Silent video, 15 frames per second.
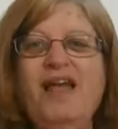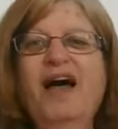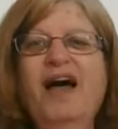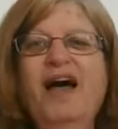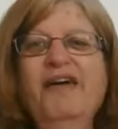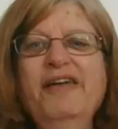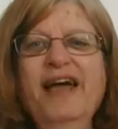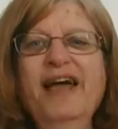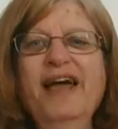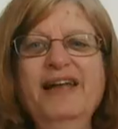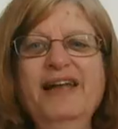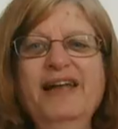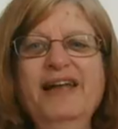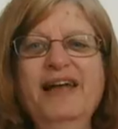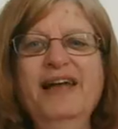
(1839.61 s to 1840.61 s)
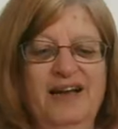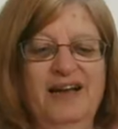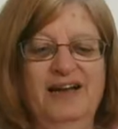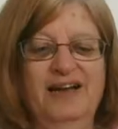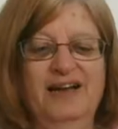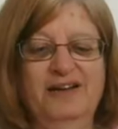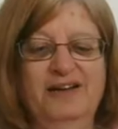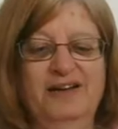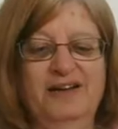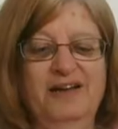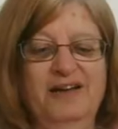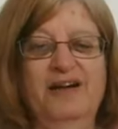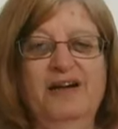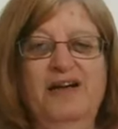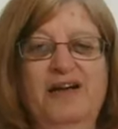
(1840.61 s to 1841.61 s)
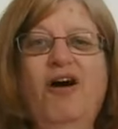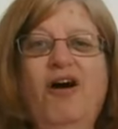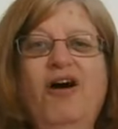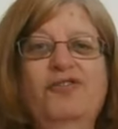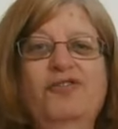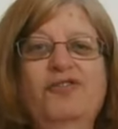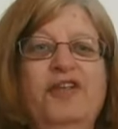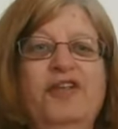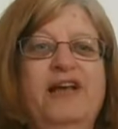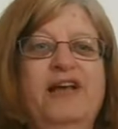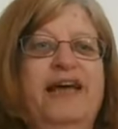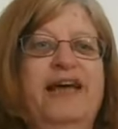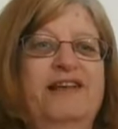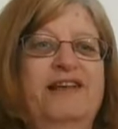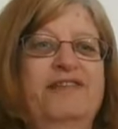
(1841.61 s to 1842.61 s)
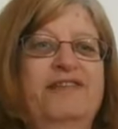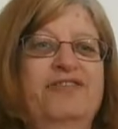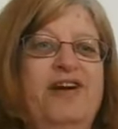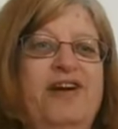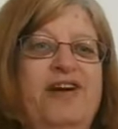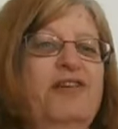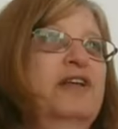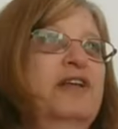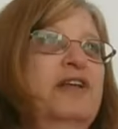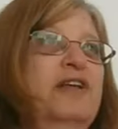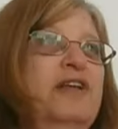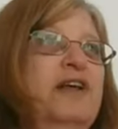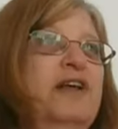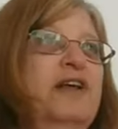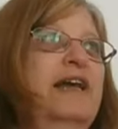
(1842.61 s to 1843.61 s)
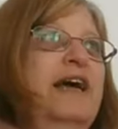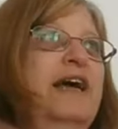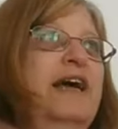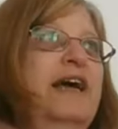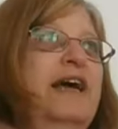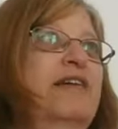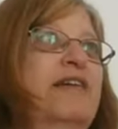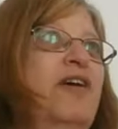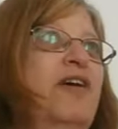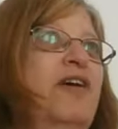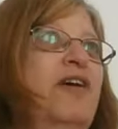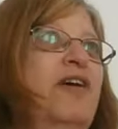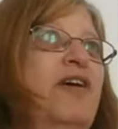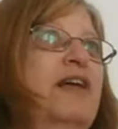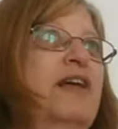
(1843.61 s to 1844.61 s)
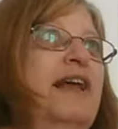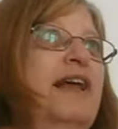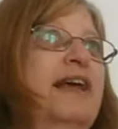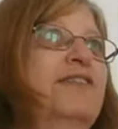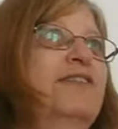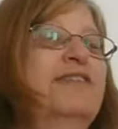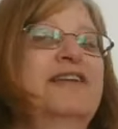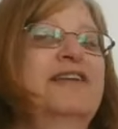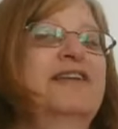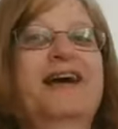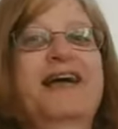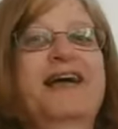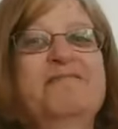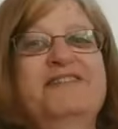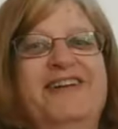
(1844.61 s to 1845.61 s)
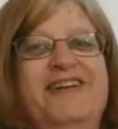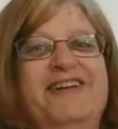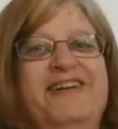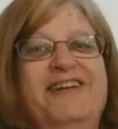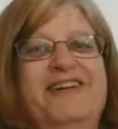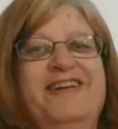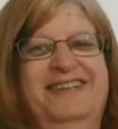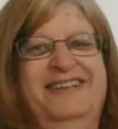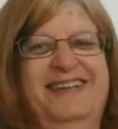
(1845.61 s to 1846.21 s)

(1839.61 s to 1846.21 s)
Okay, card for the collective, card for the collective, card for the collective. You see, I can be serious.